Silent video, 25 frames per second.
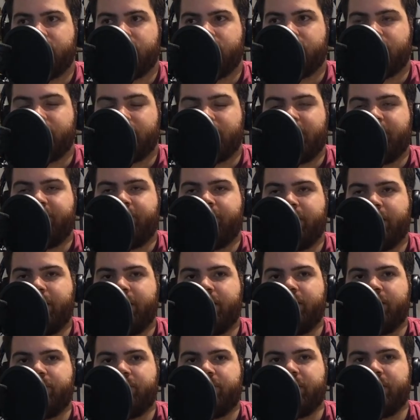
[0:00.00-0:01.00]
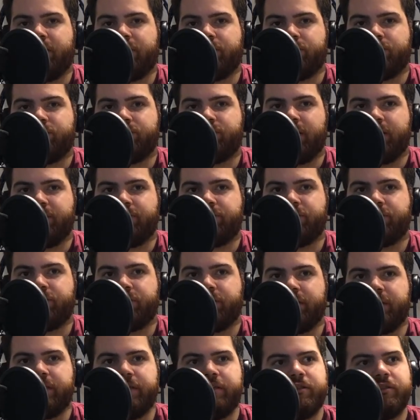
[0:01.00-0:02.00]
but they've been in the finals 5
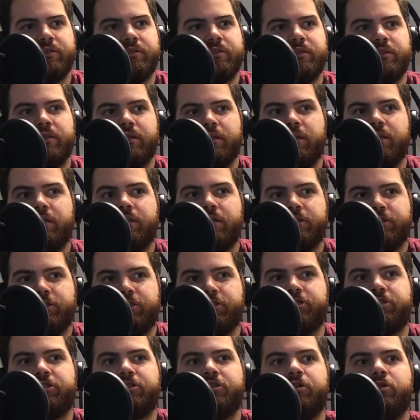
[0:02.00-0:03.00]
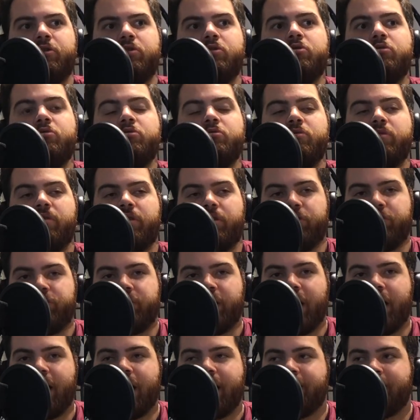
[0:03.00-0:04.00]
straight years. Just know their
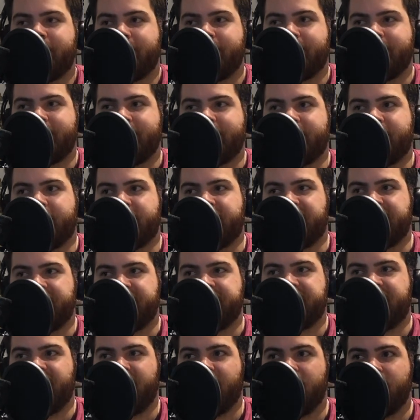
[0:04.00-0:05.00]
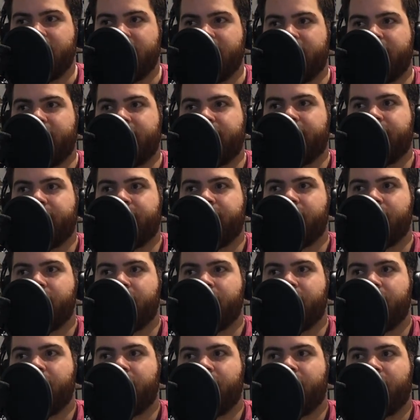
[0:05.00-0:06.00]
time is done.
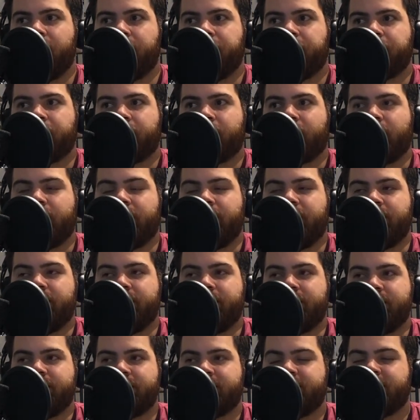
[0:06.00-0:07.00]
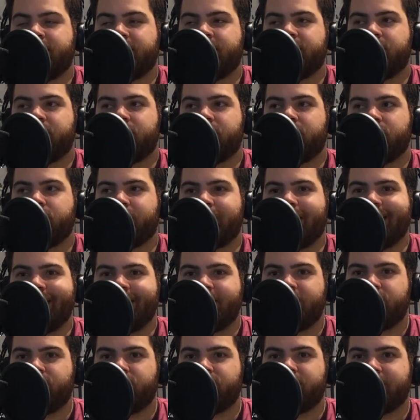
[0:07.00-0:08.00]
This is the most
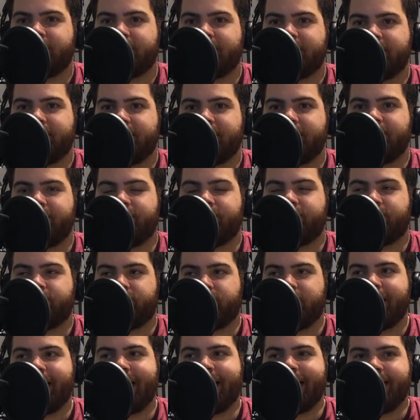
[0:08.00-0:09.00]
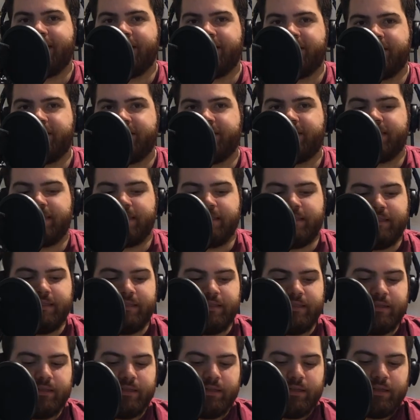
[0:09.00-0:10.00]
interesting free
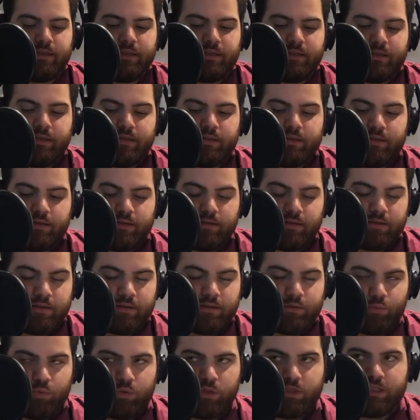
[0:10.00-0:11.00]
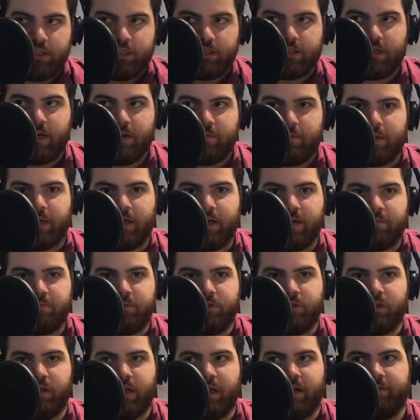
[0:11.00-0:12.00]
agency, which is coming up
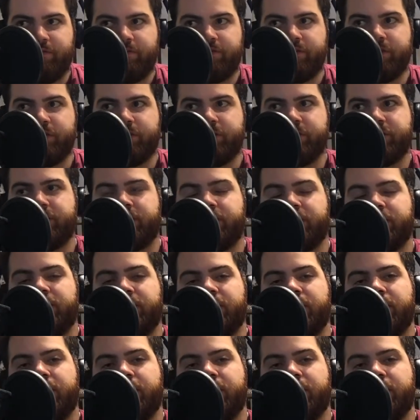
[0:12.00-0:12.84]
July 1st,